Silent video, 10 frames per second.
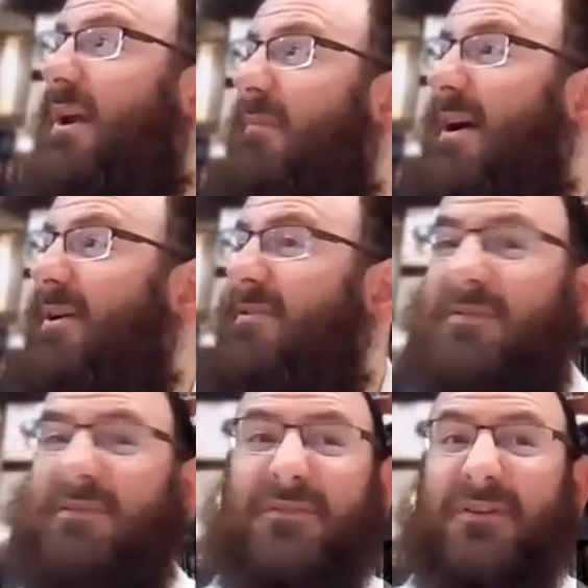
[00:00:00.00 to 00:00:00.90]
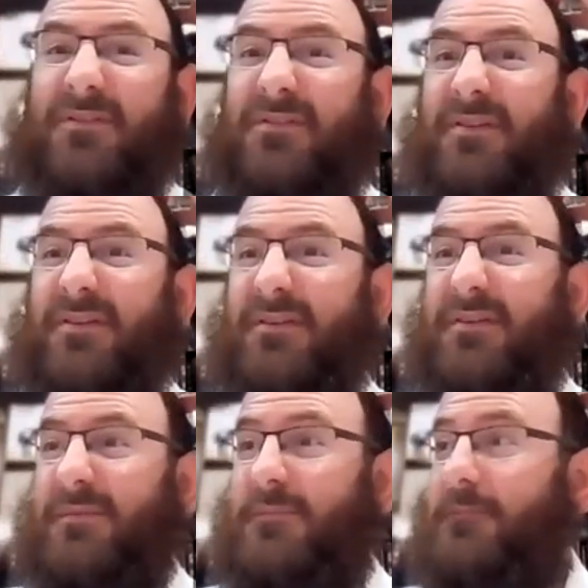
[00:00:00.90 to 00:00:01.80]
we're gonna have minor. What's innate?
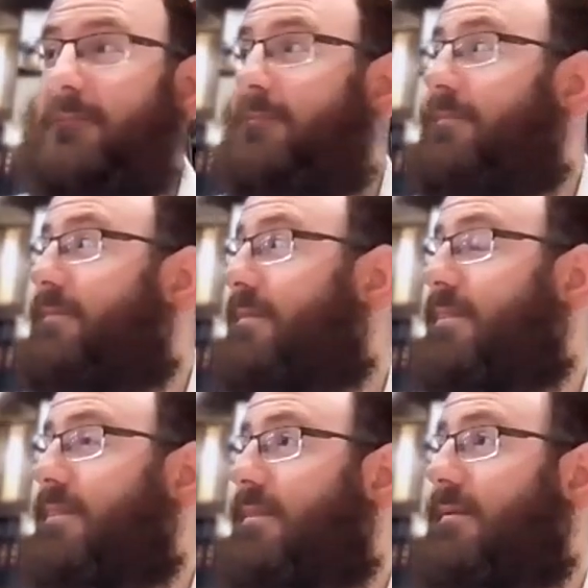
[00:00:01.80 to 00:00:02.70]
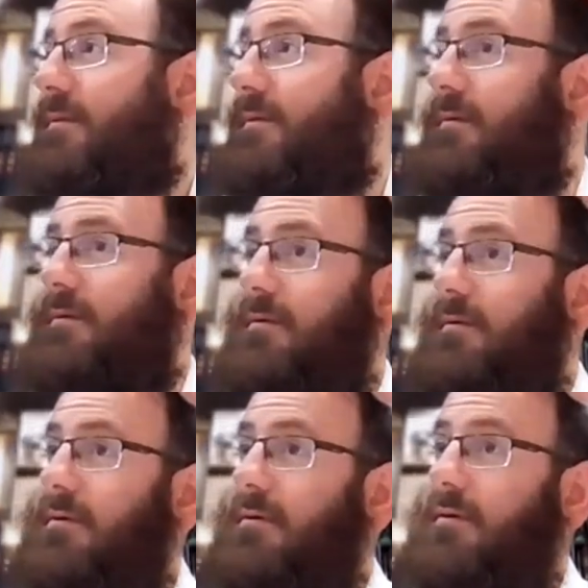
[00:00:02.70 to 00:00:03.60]
What's
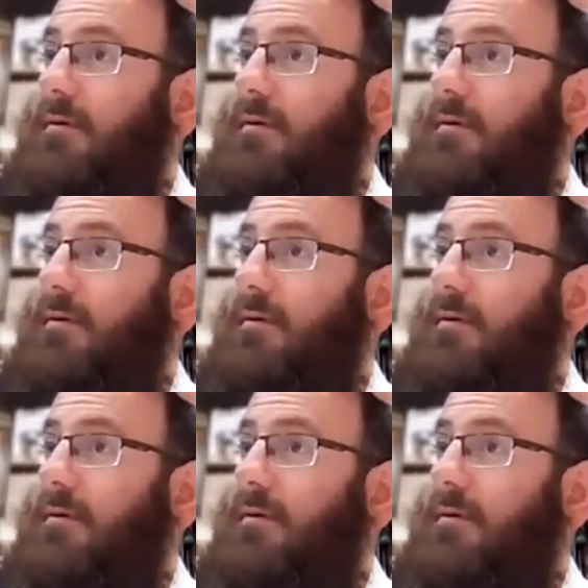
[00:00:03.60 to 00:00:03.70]
innate?